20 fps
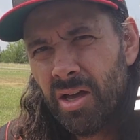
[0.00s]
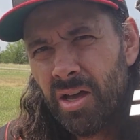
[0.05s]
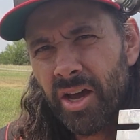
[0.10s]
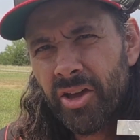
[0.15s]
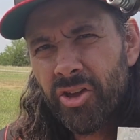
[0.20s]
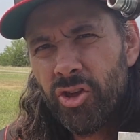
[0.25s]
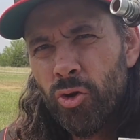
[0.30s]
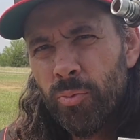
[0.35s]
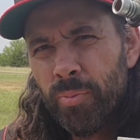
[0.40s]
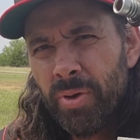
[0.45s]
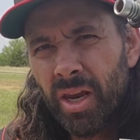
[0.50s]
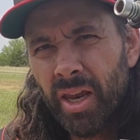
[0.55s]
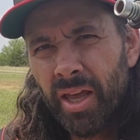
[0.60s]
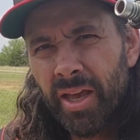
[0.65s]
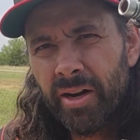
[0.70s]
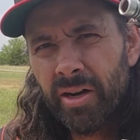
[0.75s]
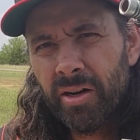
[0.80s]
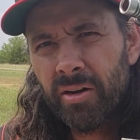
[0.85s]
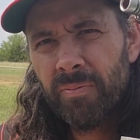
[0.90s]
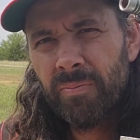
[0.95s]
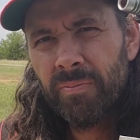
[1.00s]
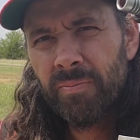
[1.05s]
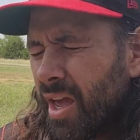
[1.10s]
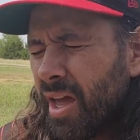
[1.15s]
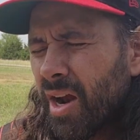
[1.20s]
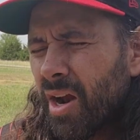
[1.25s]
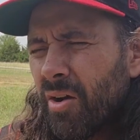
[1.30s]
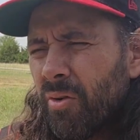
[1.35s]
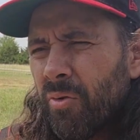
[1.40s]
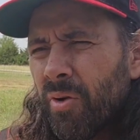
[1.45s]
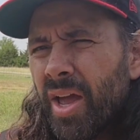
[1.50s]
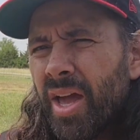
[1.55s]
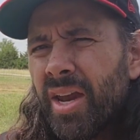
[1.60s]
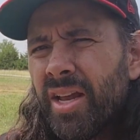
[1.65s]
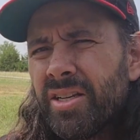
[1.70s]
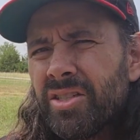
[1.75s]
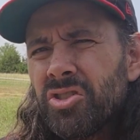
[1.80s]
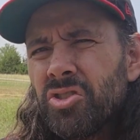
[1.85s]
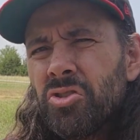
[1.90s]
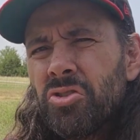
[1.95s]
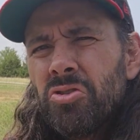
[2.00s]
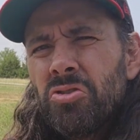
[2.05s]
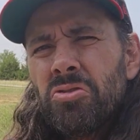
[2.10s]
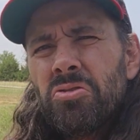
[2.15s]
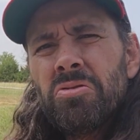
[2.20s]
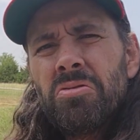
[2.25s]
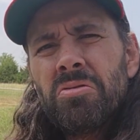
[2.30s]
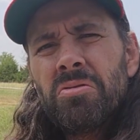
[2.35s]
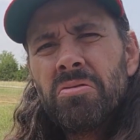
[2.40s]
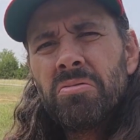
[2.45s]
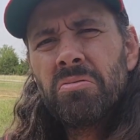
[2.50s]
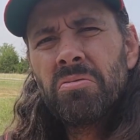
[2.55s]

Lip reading: accumulator, and I ran into